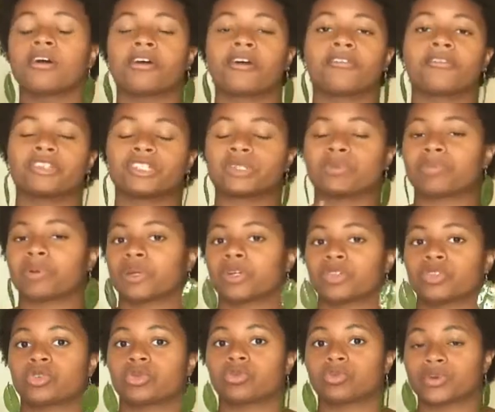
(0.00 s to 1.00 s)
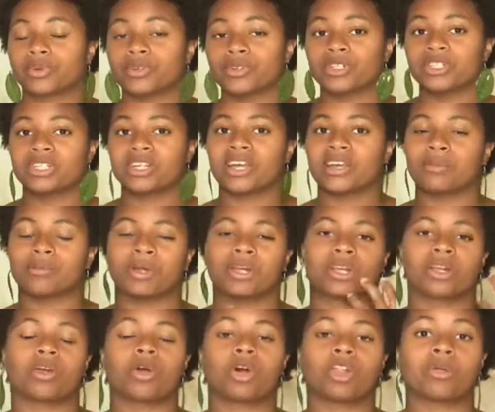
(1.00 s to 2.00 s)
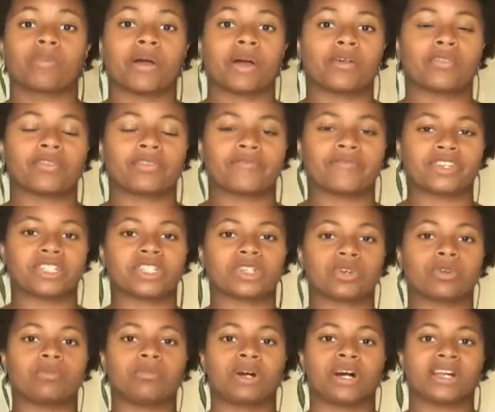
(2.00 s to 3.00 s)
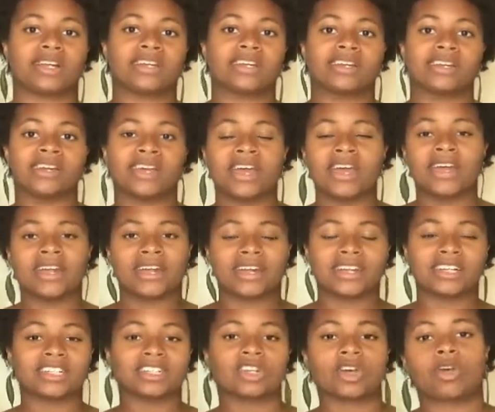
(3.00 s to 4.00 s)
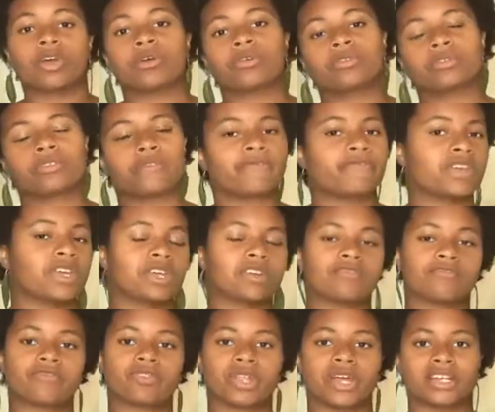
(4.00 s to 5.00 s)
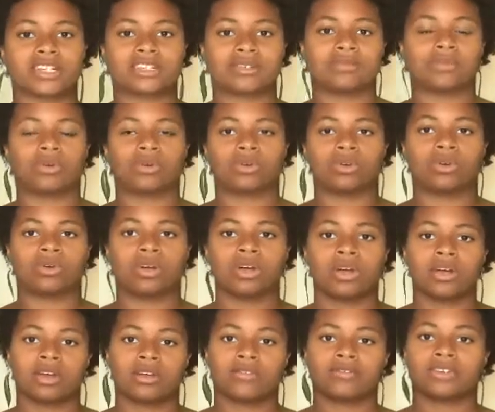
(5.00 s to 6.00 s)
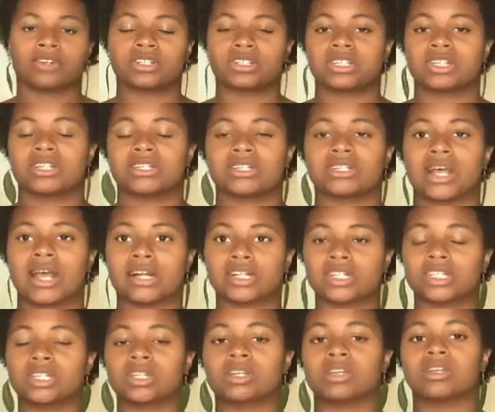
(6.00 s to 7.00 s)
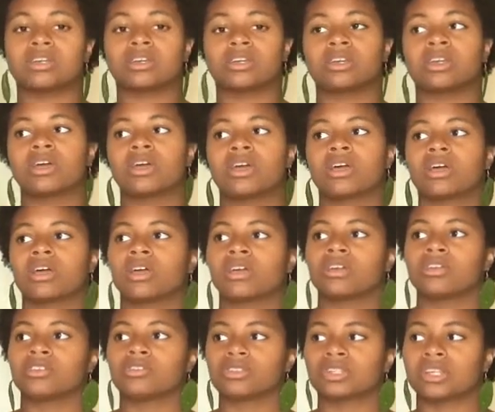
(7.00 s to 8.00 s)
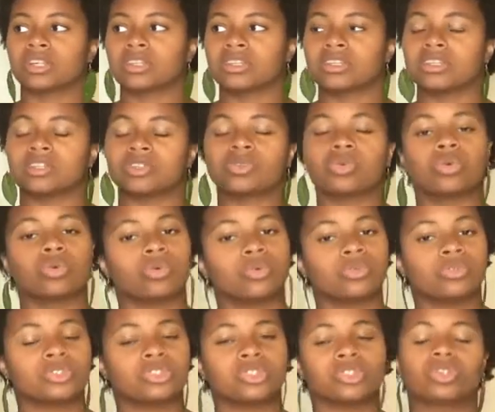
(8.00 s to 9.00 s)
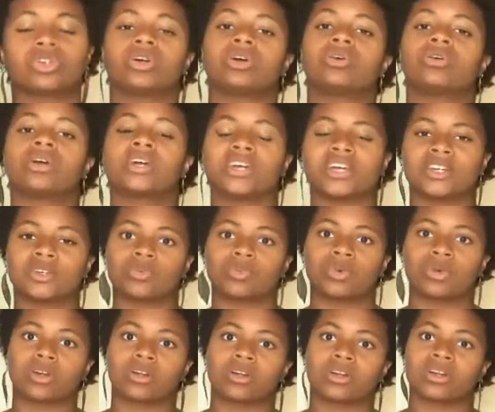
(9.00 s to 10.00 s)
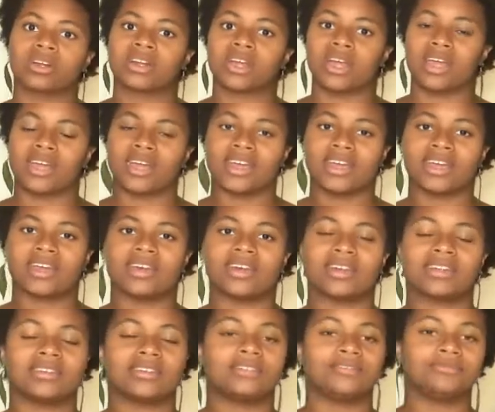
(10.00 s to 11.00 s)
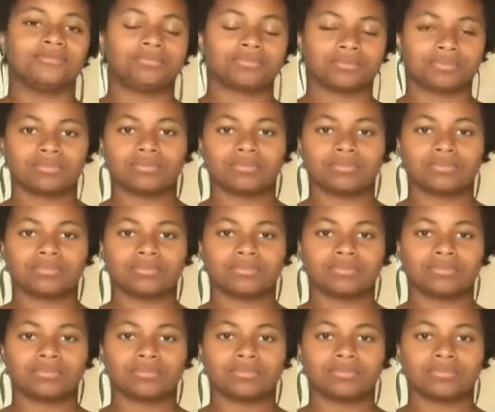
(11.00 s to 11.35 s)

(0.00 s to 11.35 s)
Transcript: of its spiritual roots and made it all about the physical body, getting toned, fit, and flexible, versus actually using the tools to go inward and